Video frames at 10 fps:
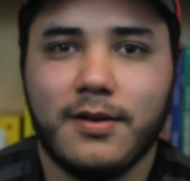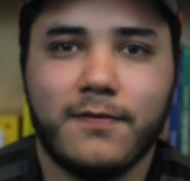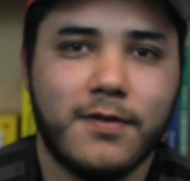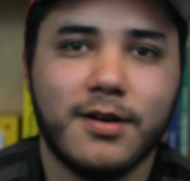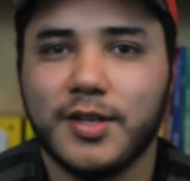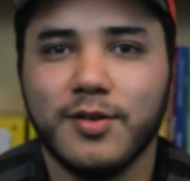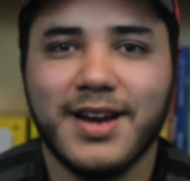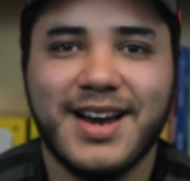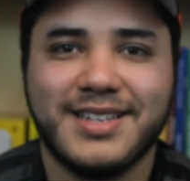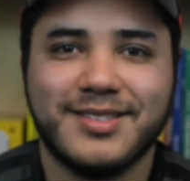fuck you
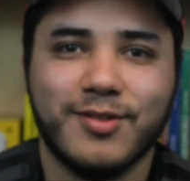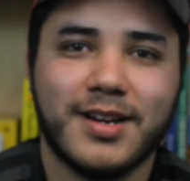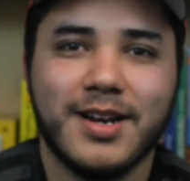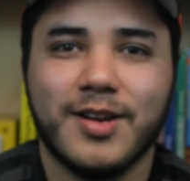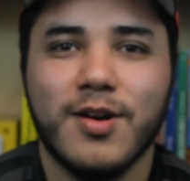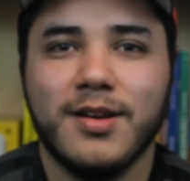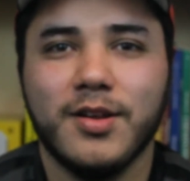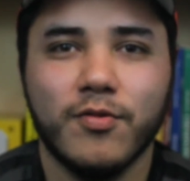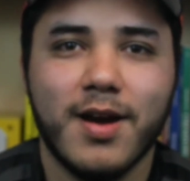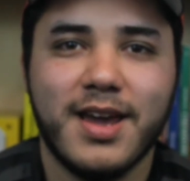guys, we're gonna go a
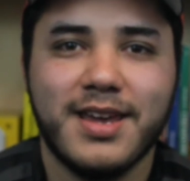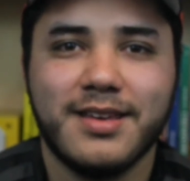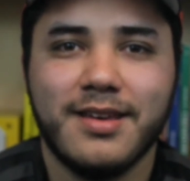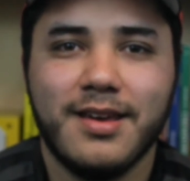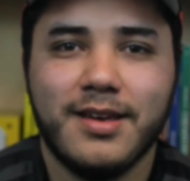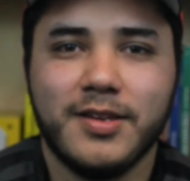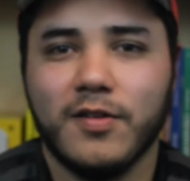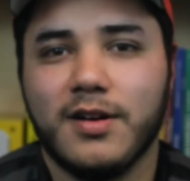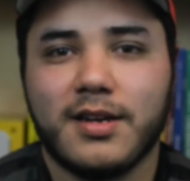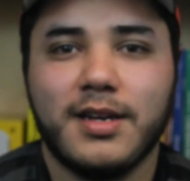new way,
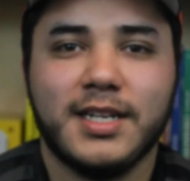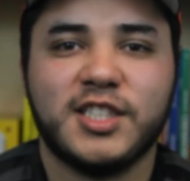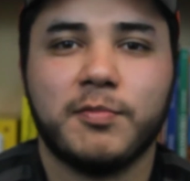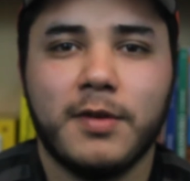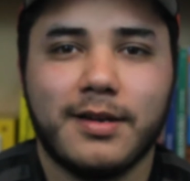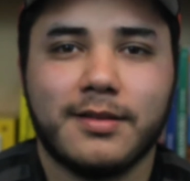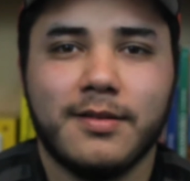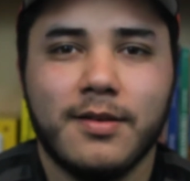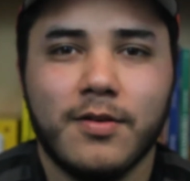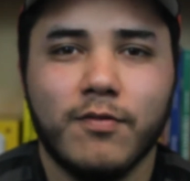you're not gonna expect
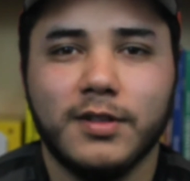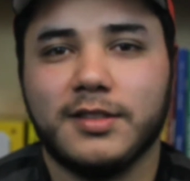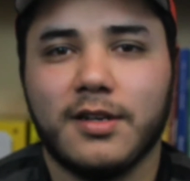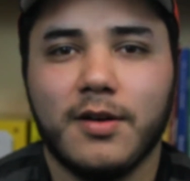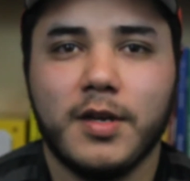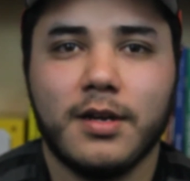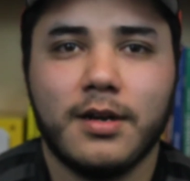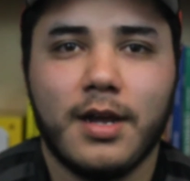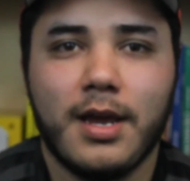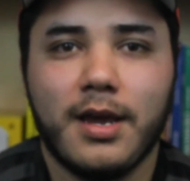what's coming.
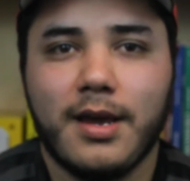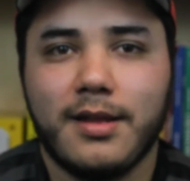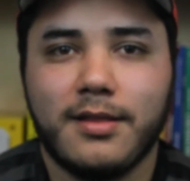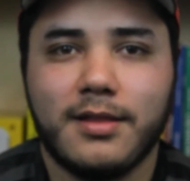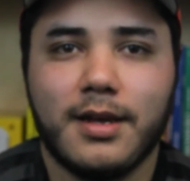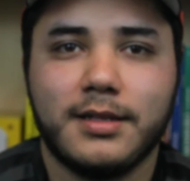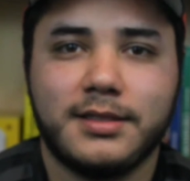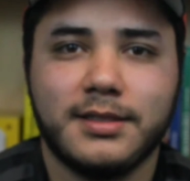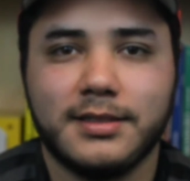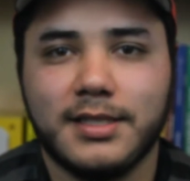And
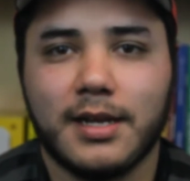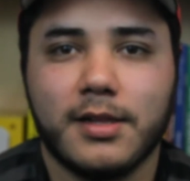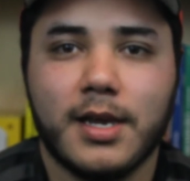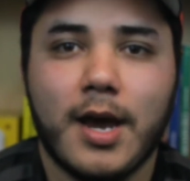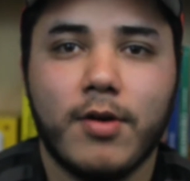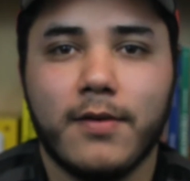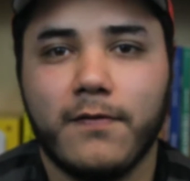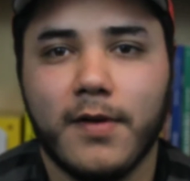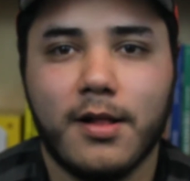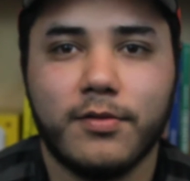that's exactly how I
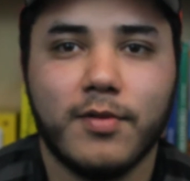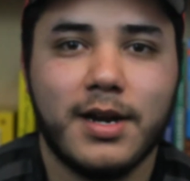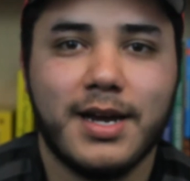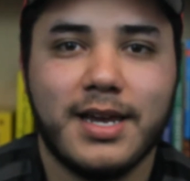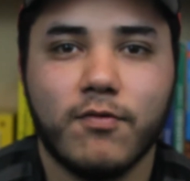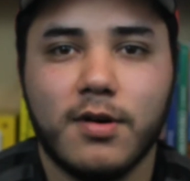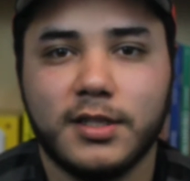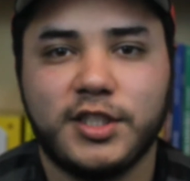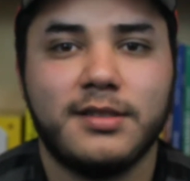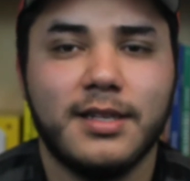felt when I
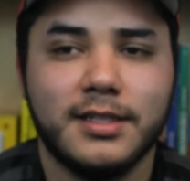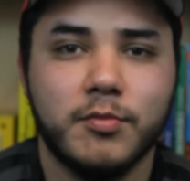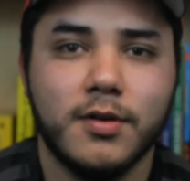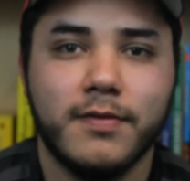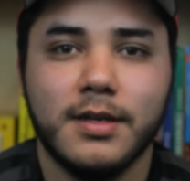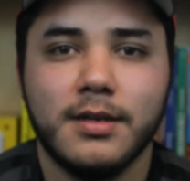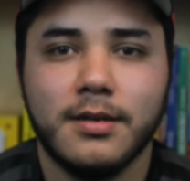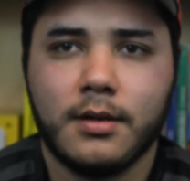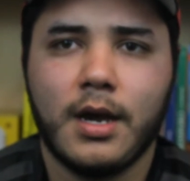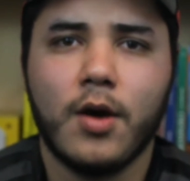watched this movie.
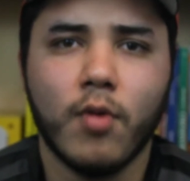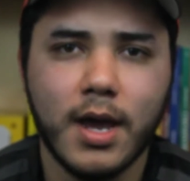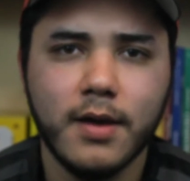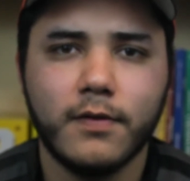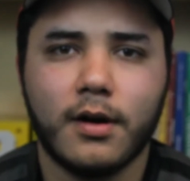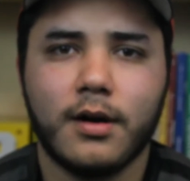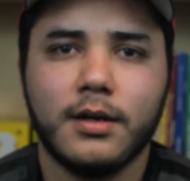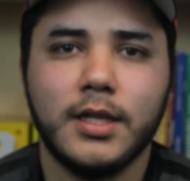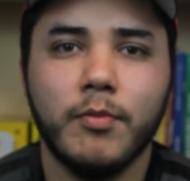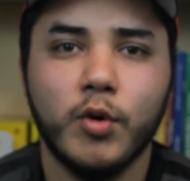However,
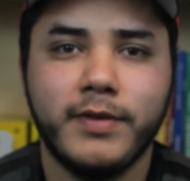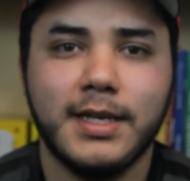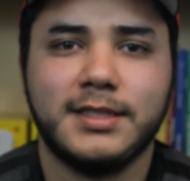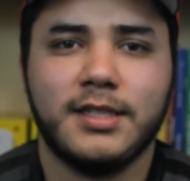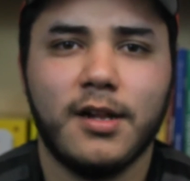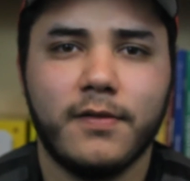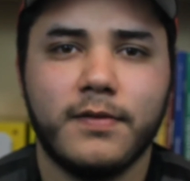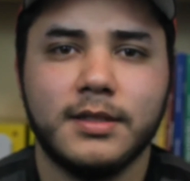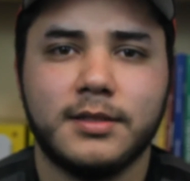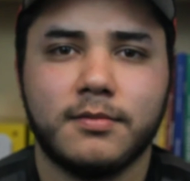the movie itself
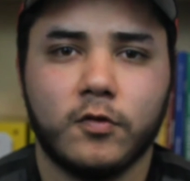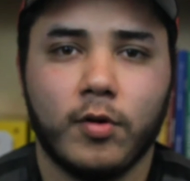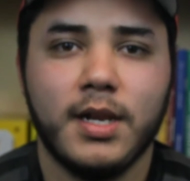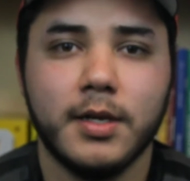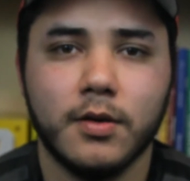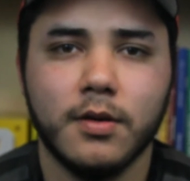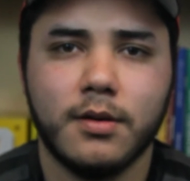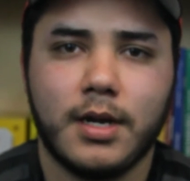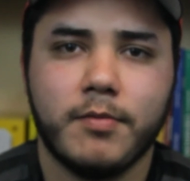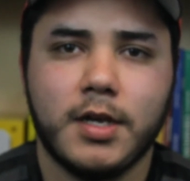is pretty good.
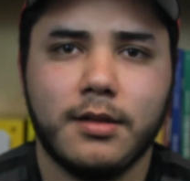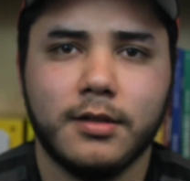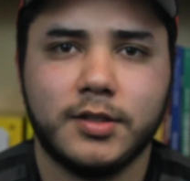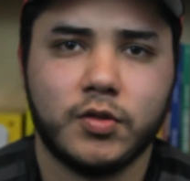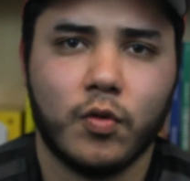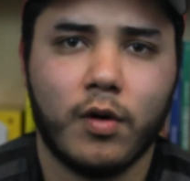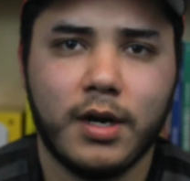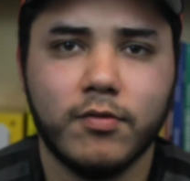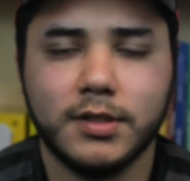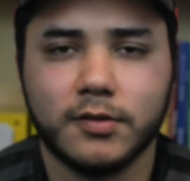I mean, the story
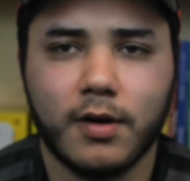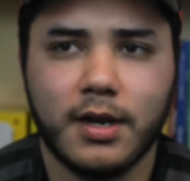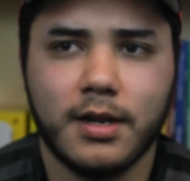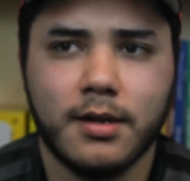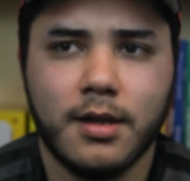was great,